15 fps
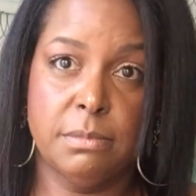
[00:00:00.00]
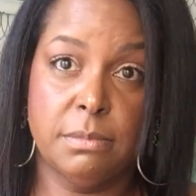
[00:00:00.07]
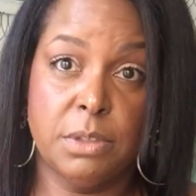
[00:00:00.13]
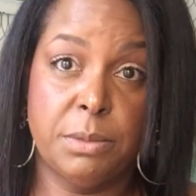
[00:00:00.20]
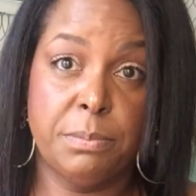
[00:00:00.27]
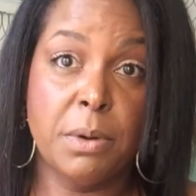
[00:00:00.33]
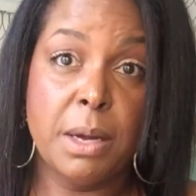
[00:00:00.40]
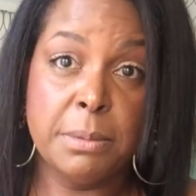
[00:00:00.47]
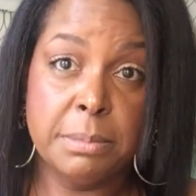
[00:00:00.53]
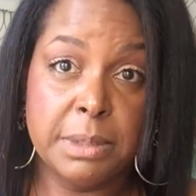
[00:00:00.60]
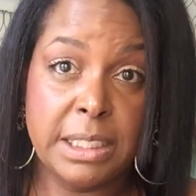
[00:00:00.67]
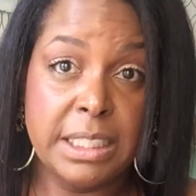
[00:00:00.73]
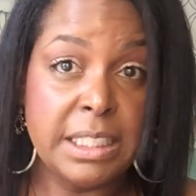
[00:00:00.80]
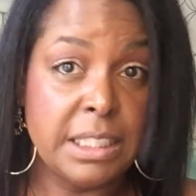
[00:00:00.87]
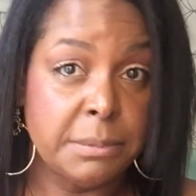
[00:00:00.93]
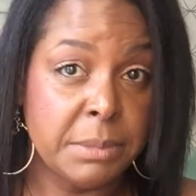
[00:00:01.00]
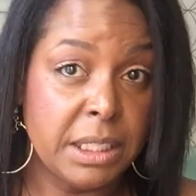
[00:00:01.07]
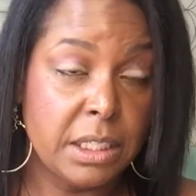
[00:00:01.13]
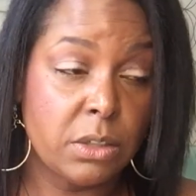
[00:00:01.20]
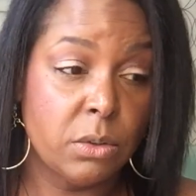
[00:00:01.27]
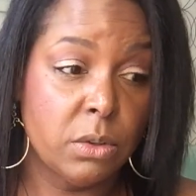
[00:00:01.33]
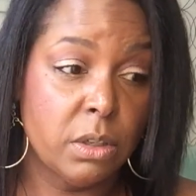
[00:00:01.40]
you probably
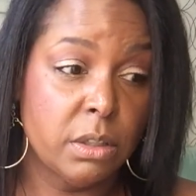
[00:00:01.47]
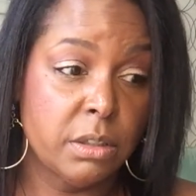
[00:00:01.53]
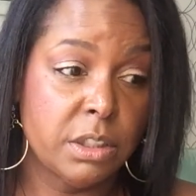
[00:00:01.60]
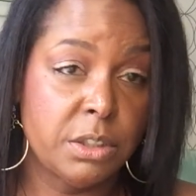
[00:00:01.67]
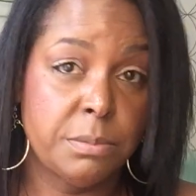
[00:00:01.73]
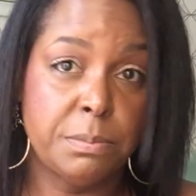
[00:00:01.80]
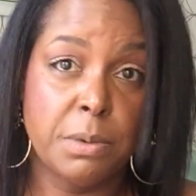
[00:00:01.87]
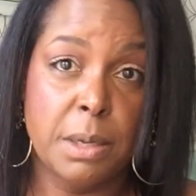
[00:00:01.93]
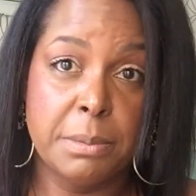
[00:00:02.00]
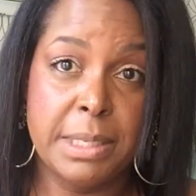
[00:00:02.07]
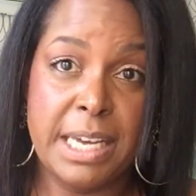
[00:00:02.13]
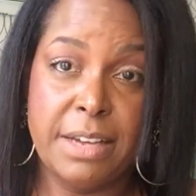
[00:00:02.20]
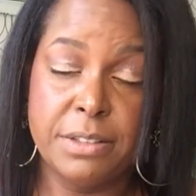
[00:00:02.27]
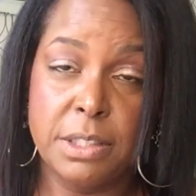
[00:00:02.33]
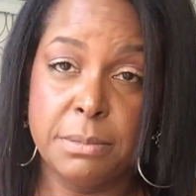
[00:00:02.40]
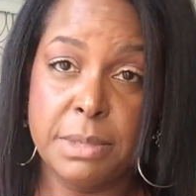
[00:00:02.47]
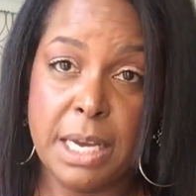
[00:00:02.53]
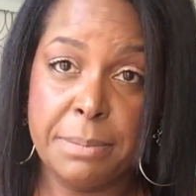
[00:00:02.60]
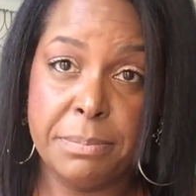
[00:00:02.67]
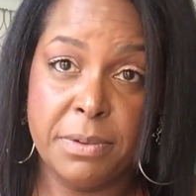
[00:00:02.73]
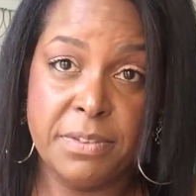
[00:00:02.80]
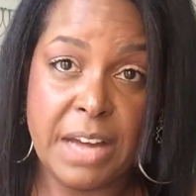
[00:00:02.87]
anemic or you probably have some
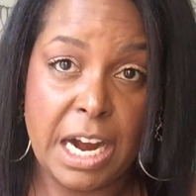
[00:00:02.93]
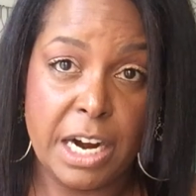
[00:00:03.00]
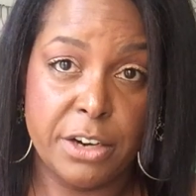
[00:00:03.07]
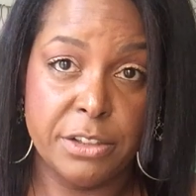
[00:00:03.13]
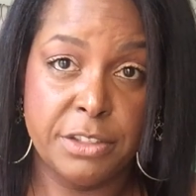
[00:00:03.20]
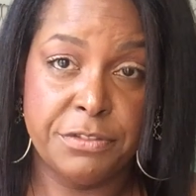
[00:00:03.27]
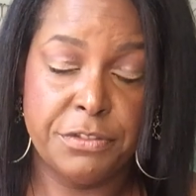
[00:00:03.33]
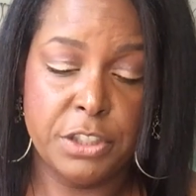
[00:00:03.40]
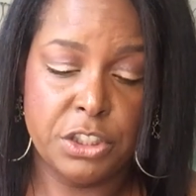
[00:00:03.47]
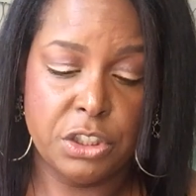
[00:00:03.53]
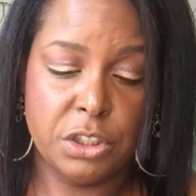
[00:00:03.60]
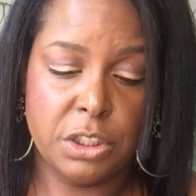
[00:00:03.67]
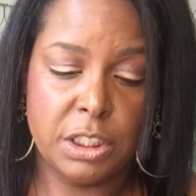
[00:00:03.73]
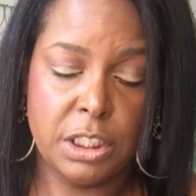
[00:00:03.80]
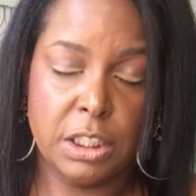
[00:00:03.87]
type iron deficiency.